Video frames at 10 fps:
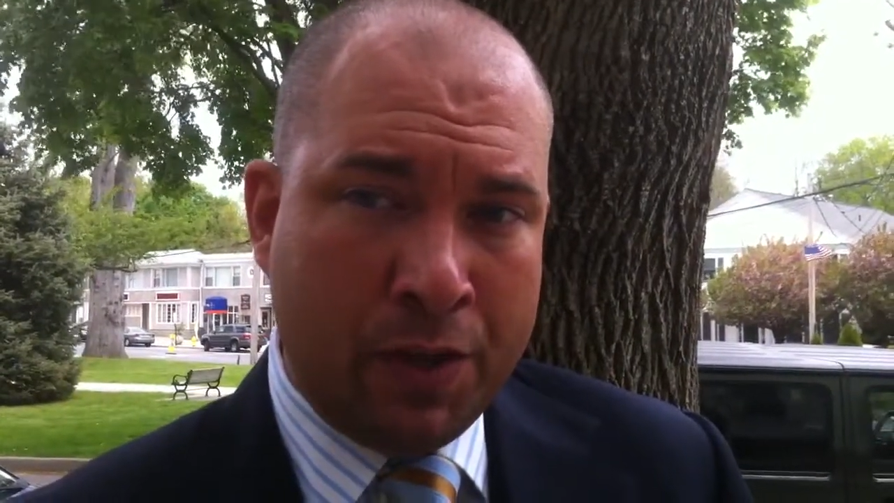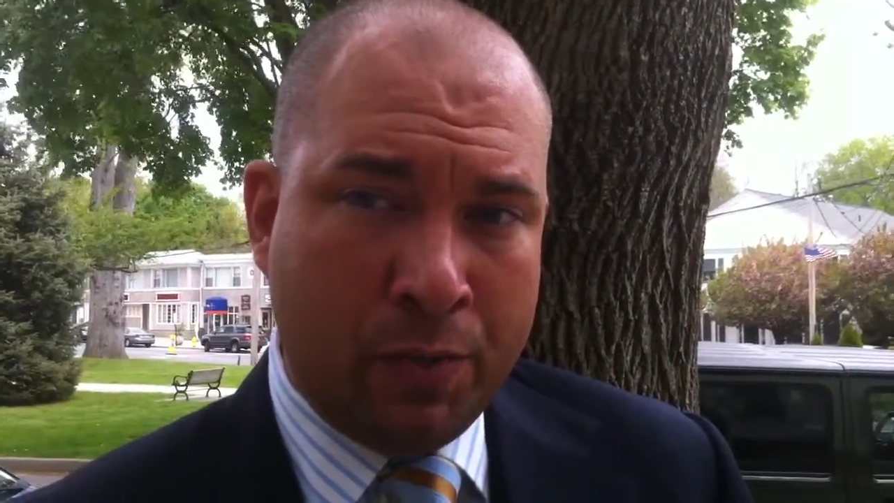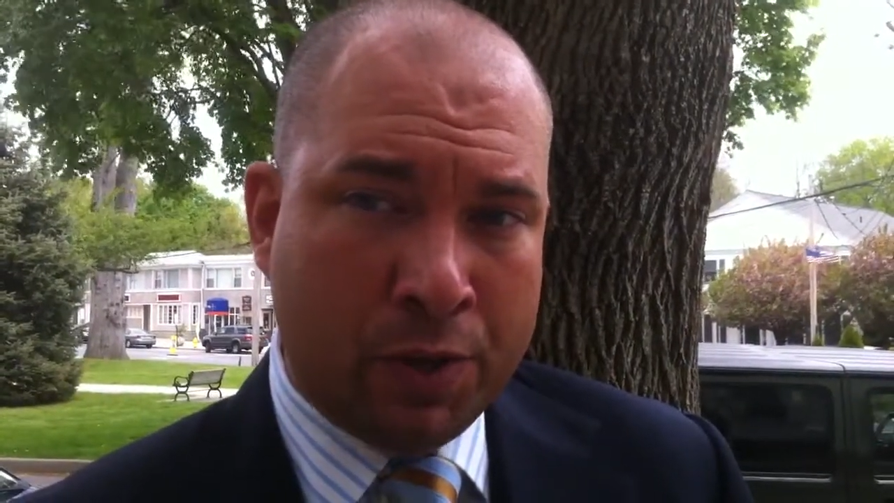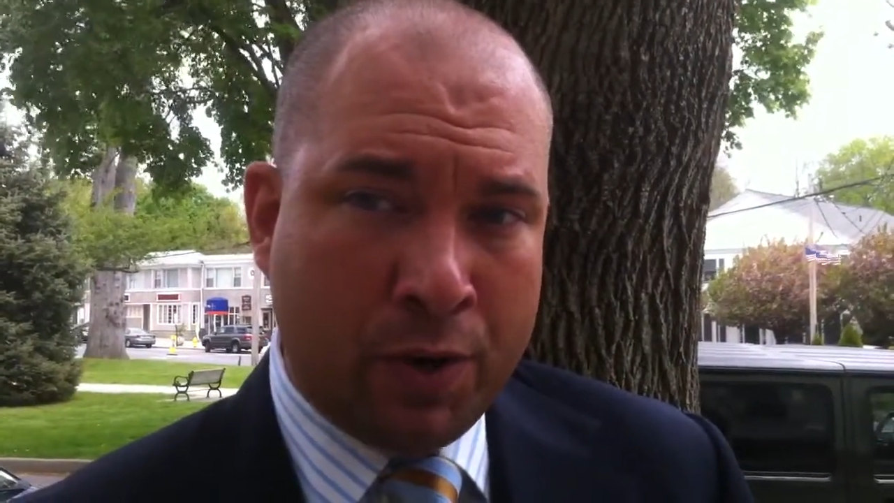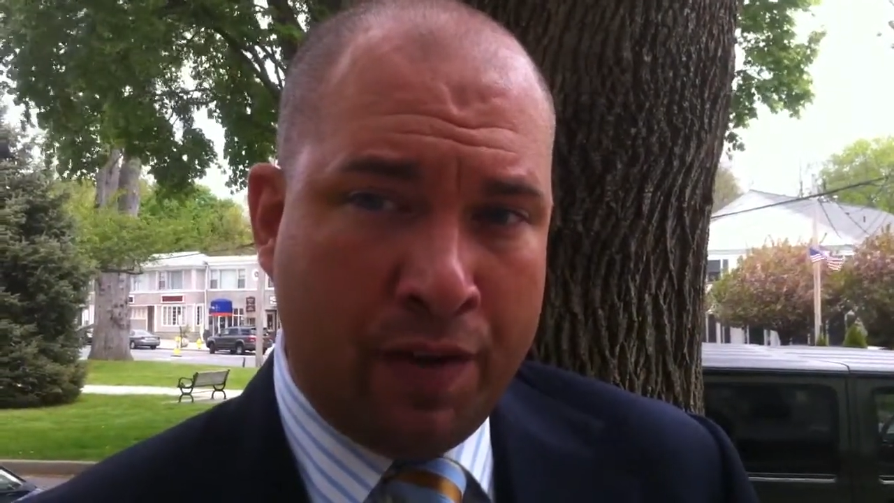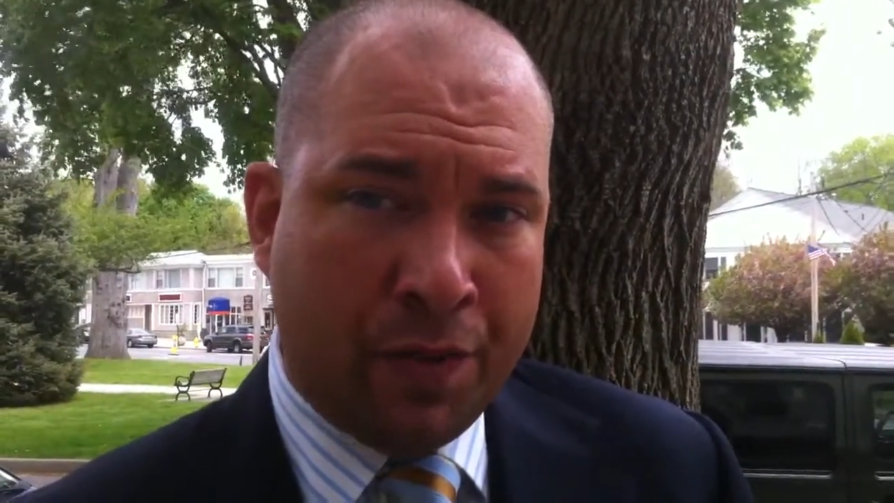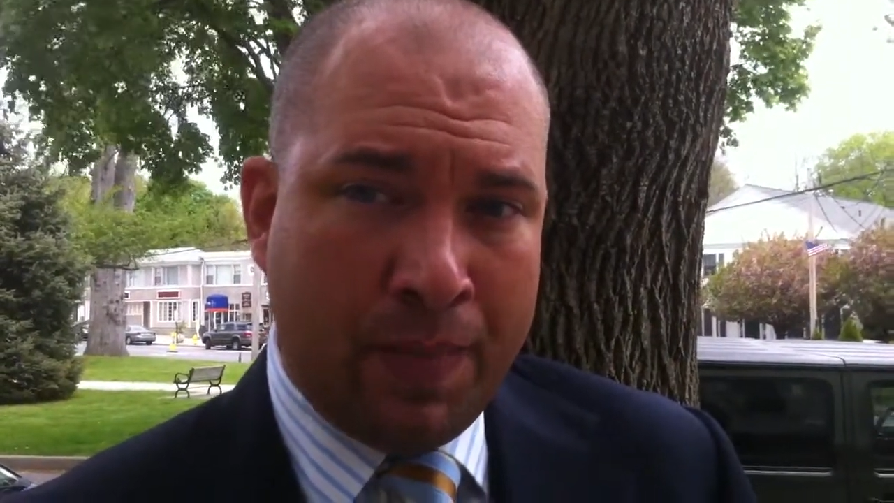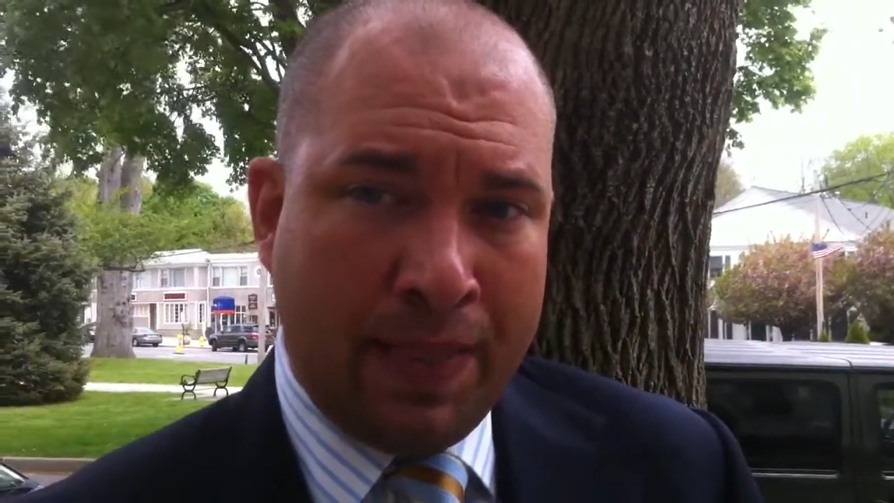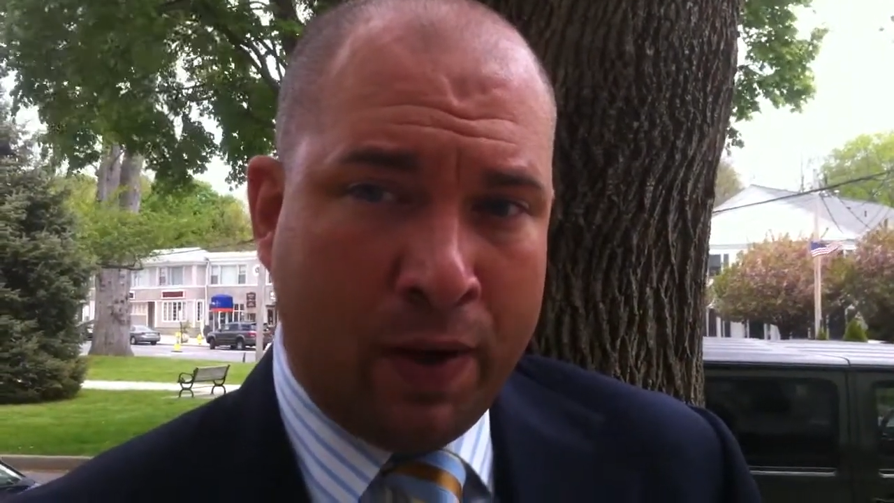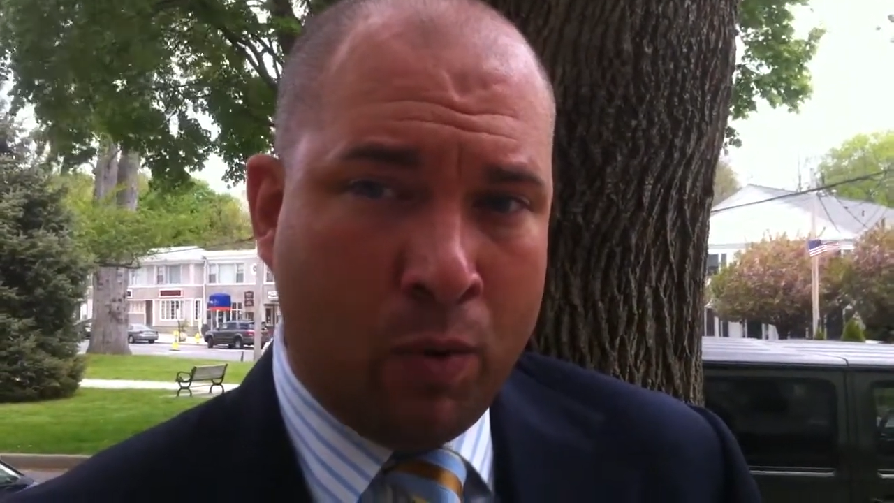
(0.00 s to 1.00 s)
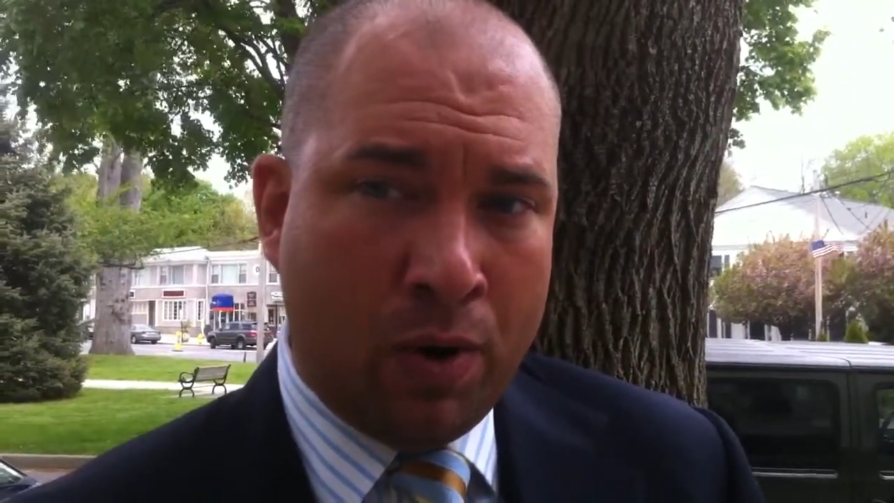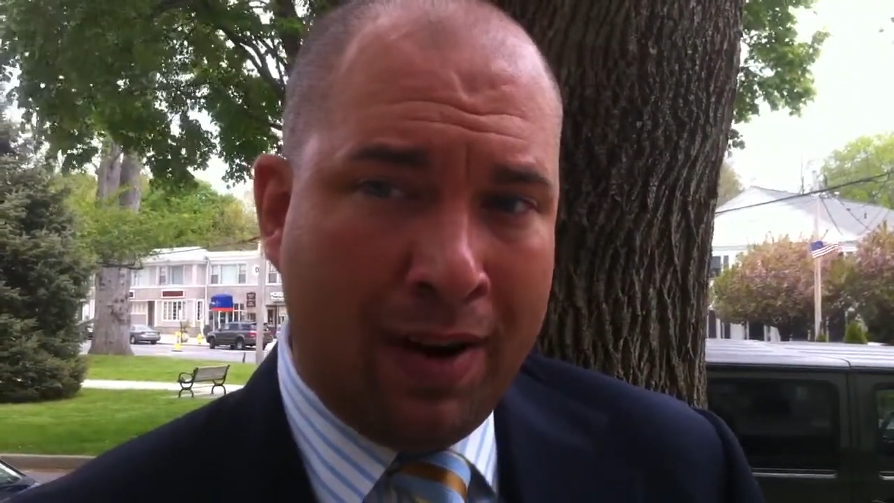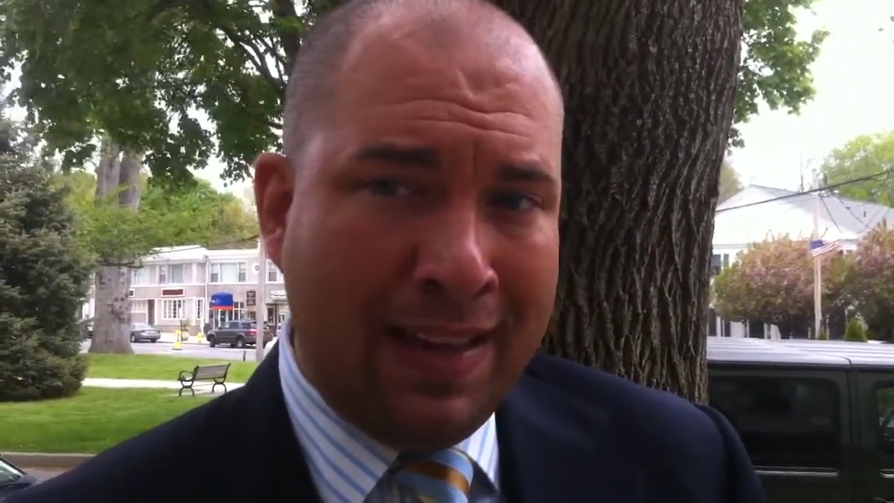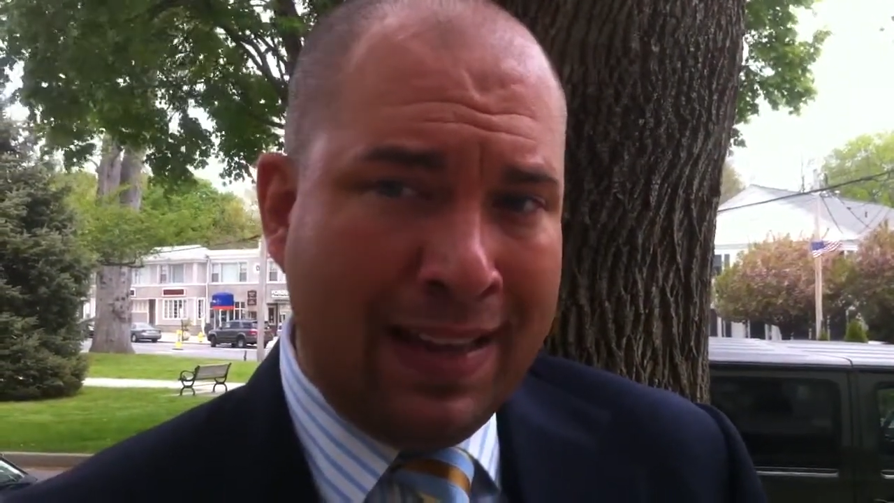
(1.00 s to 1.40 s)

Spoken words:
that was offered by the court,